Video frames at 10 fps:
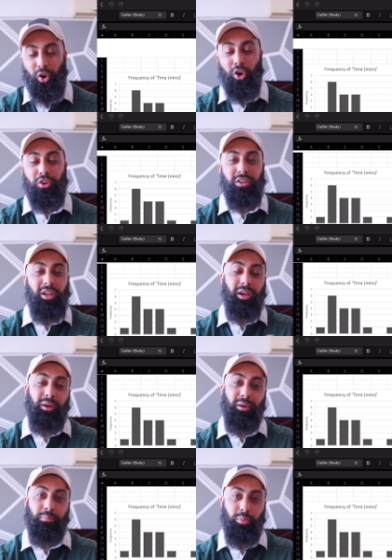On
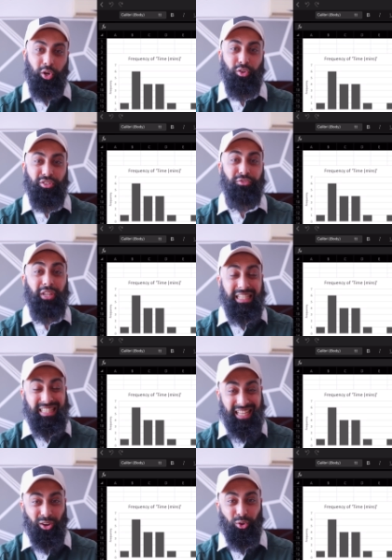Microsoft
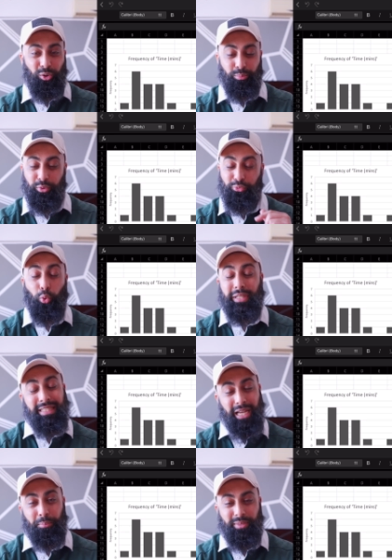Excel before
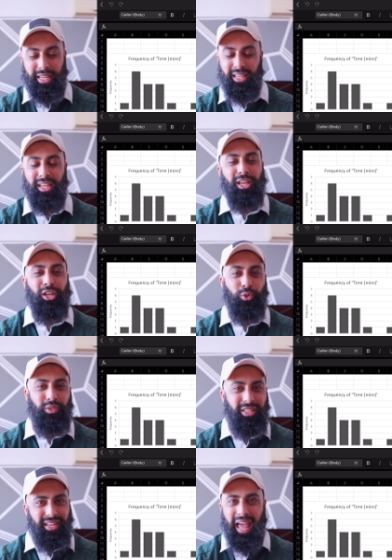this update, you
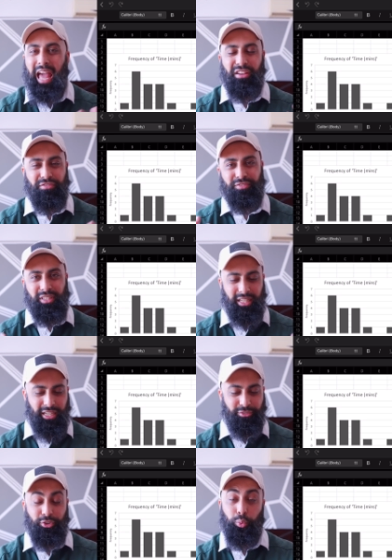didn't have
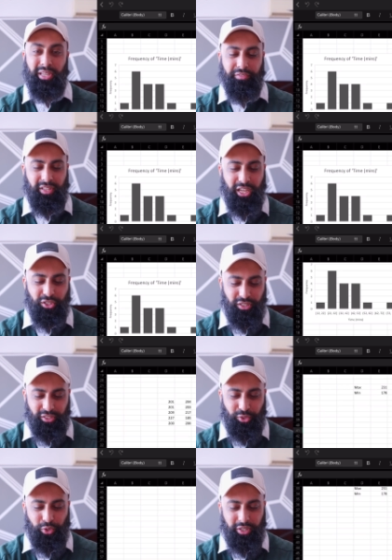uh, fluid
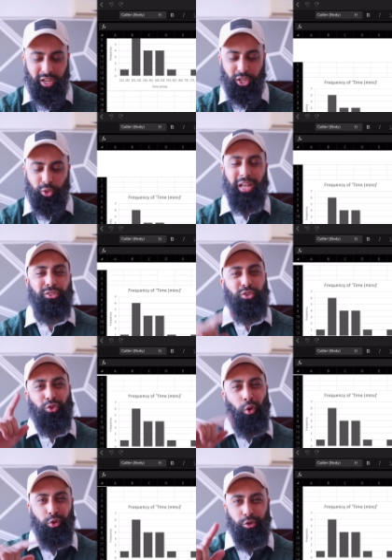navigation. You couldn't. You had to
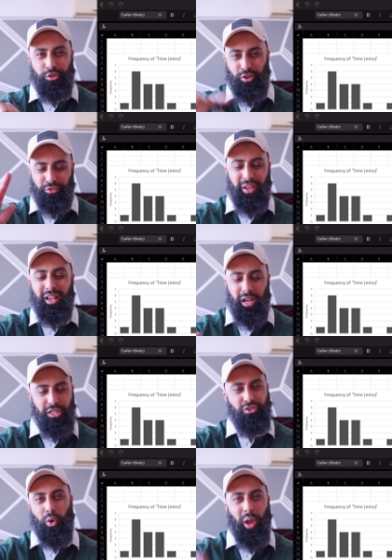scroll using your
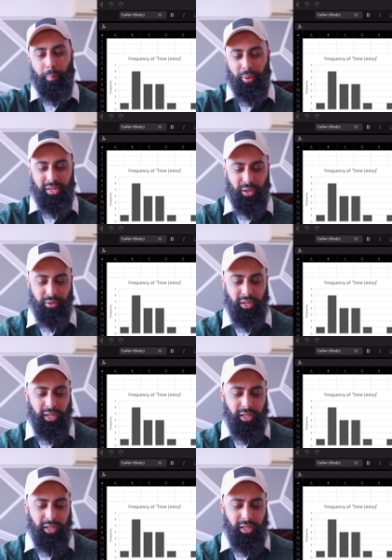finger, scroll up and down.